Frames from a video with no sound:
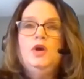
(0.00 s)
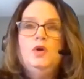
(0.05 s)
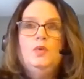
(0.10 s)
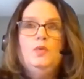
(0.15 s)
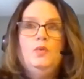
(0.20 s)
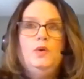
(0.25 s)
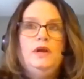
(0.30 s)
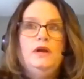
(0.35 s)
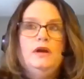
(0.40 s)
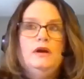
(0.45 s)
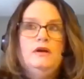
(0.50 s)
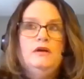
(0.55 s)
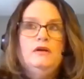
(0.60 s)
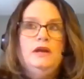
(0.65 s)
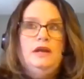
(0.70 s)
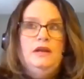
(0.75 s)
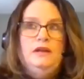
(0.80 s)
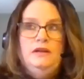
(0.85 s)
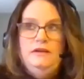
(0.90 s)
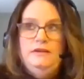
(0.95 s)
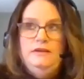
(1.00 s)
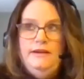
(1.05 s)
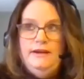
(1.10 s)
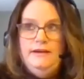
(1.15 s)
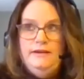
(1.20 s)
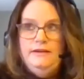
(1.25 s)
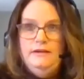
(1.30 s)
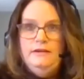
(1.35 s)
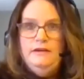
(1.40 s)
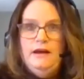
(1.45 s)
We are
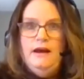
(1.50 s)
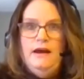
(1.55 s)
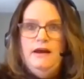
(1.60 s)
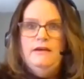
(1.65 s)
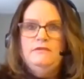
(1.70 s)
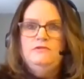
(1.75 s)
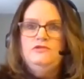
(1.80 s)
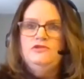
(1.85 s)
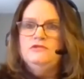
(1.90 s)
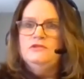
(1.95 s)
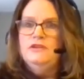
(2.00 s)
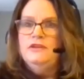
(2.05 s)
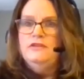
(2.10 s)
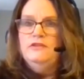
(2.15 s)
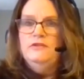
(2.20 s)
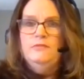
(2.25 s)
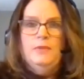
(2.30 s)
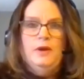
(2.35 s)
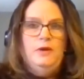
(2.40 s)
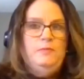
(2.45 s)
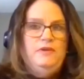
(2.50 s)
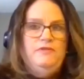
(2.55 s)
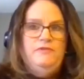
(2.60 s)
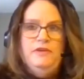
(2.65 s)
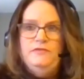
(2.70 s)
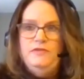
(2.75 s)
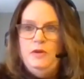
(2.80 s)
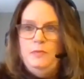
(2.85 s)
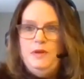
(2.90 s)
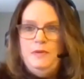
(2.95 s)
inundated, just like there might be
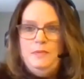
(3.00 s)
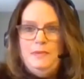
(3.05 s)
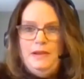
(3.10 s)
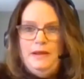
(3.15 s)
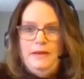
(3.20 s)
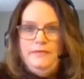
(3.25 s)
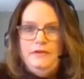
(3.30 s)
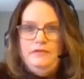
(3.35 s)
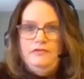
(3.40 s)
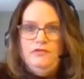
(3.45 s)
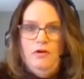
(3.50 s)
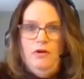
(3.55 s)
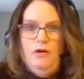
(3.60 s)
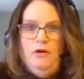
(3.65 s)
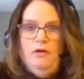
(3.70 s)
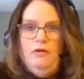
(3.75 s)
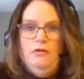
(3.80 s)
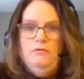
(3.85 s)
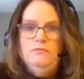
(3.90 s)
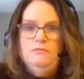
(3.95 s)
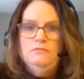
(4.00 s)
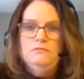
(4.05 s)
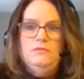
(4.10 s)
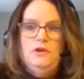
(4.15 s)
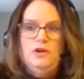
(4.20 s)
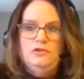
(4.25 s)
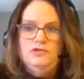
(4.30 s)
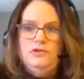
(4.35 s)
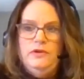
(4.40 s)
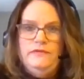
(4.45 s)
50 people on this call.
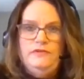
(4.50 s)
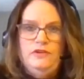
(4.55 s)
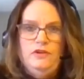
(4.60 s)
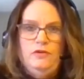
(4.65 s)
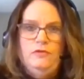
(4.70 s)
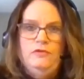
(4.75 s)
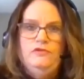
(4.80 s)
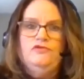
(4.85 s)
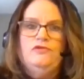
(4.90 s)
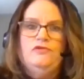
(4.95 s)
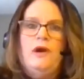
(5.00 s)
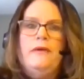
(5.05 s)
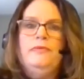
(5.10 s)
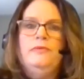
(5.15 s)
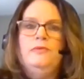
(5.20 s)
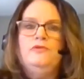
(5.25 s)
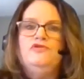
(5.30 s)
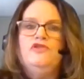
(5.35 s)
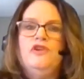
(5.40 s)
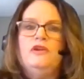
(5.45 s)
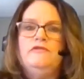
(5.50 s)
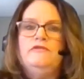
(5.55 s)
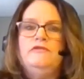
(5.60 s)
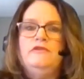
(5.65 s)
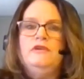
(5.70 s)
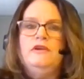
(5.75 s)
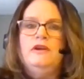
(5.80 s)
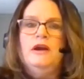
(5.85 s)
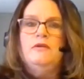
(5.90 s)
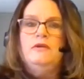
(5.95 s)
All you have to do is drive through
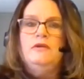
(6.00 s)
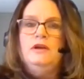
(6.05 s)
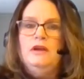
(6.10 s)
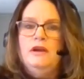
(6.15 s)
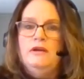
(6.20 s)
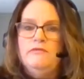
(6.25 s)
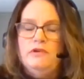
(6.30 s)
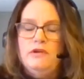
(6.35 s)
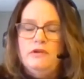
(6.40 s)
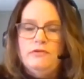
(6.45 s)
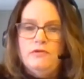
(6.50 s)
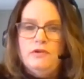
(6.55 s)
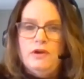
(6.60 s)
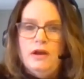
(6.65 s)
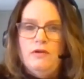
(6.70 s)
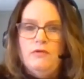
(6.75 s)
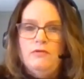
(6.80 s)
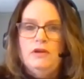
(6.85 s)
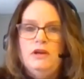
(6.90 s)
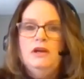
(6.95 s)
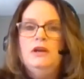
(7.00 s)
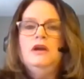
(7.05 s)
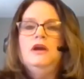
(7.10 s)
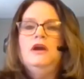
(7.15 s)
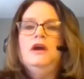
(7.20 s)
Genesee County and every other county.